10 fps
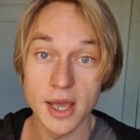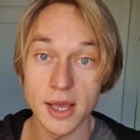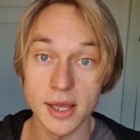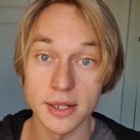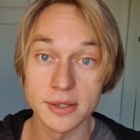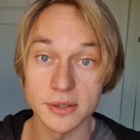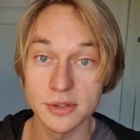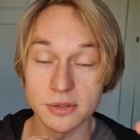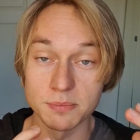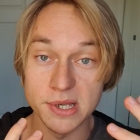and
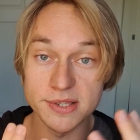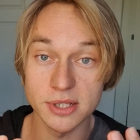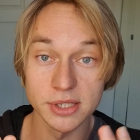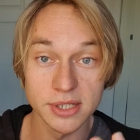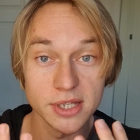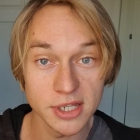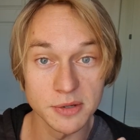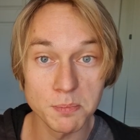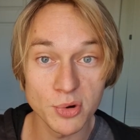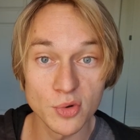to basically
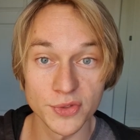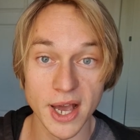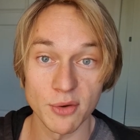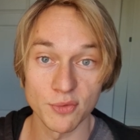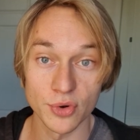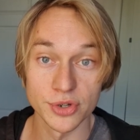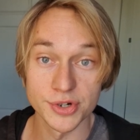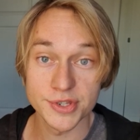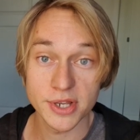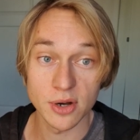improve that for
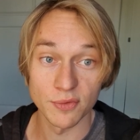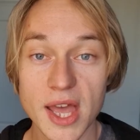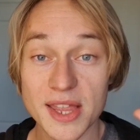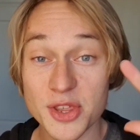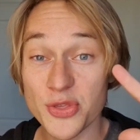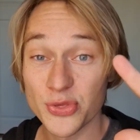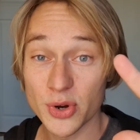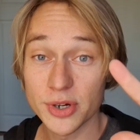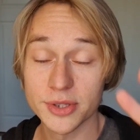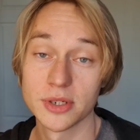yourself. And the
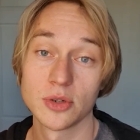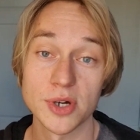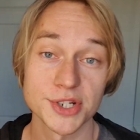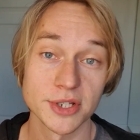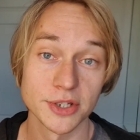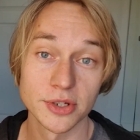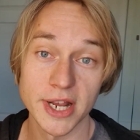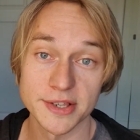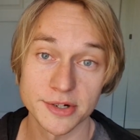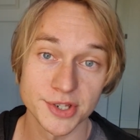third question that you can
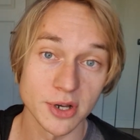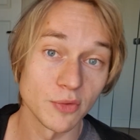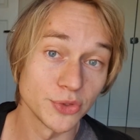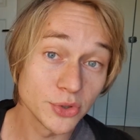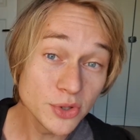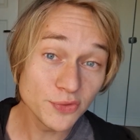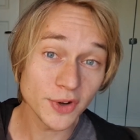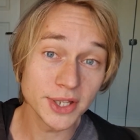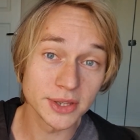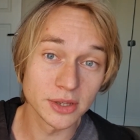ask yourself, do you
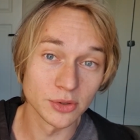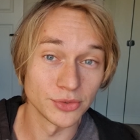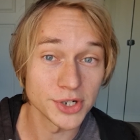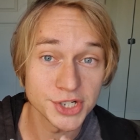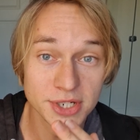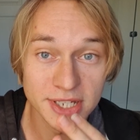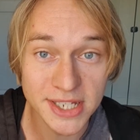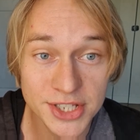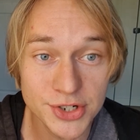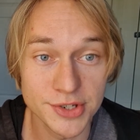find Russian
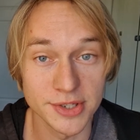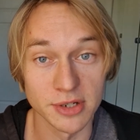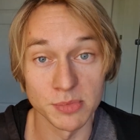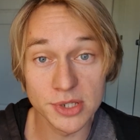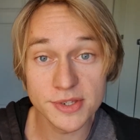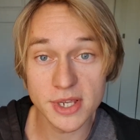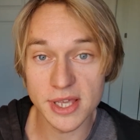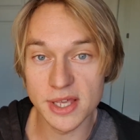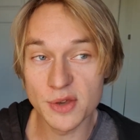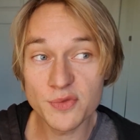interesting? Because
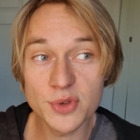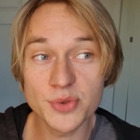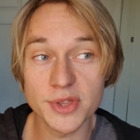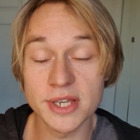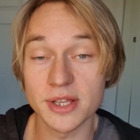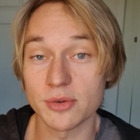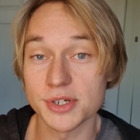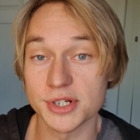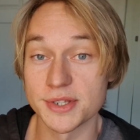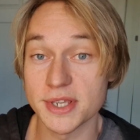if you think that
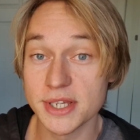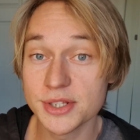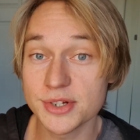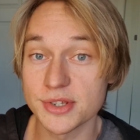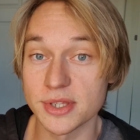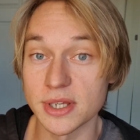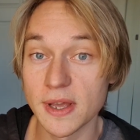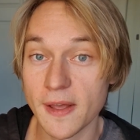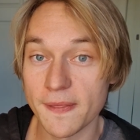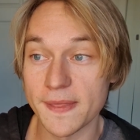Russian is interesting,
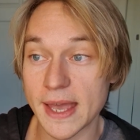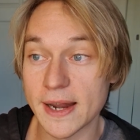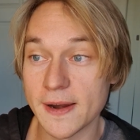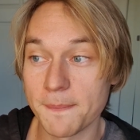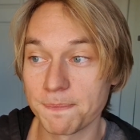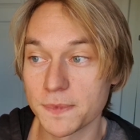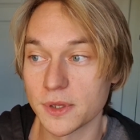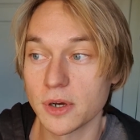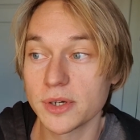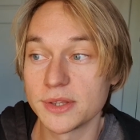then,
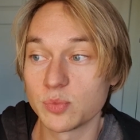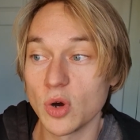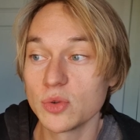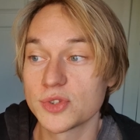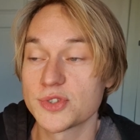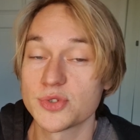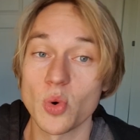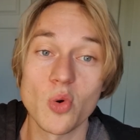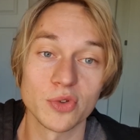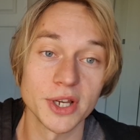you know, it won't
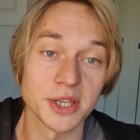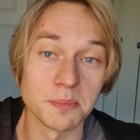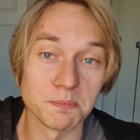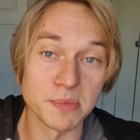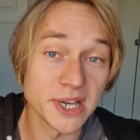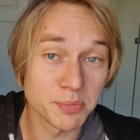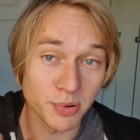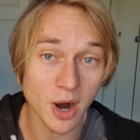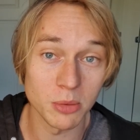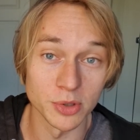solve like a big
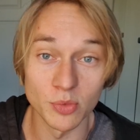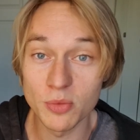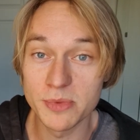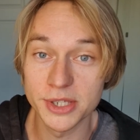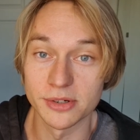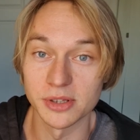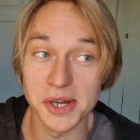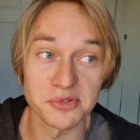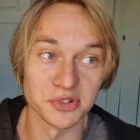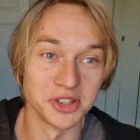problem, won't make your
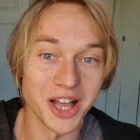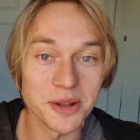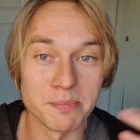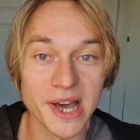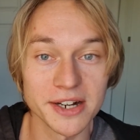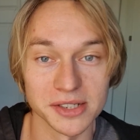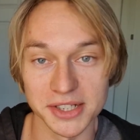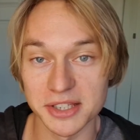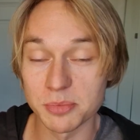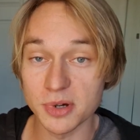life a lot better
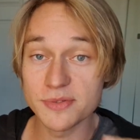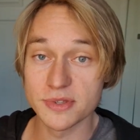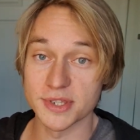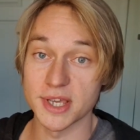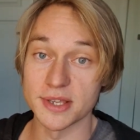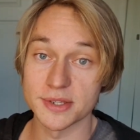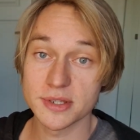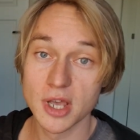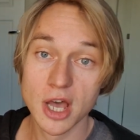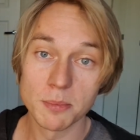like in the previous
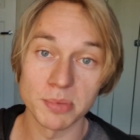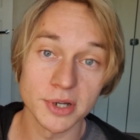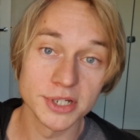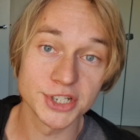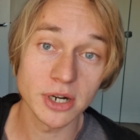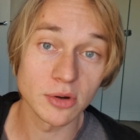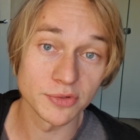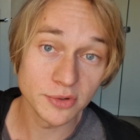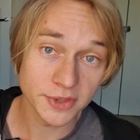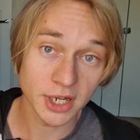cases. But in general,
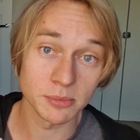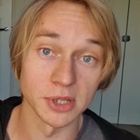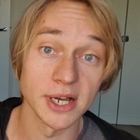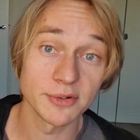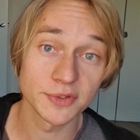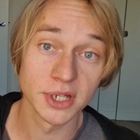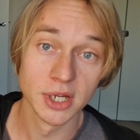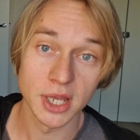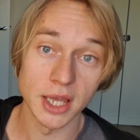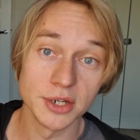if you have time left
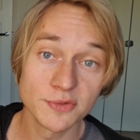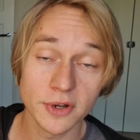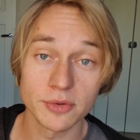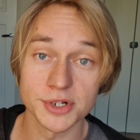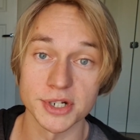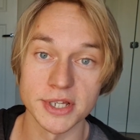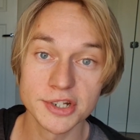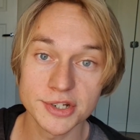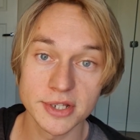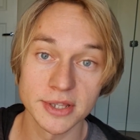and you find Russian
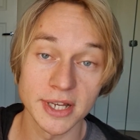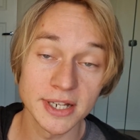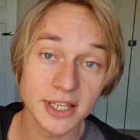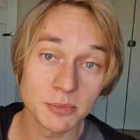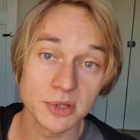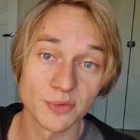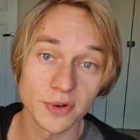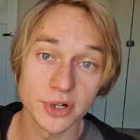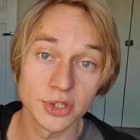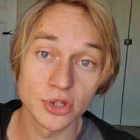interesting, then it can be a
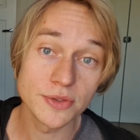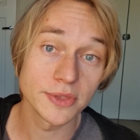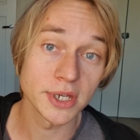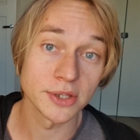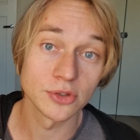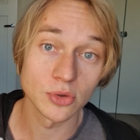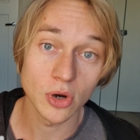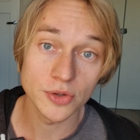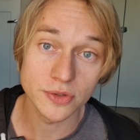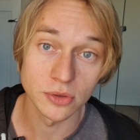very good thing to
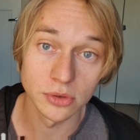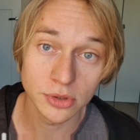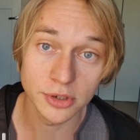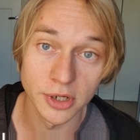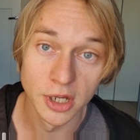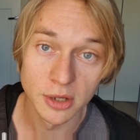also learn,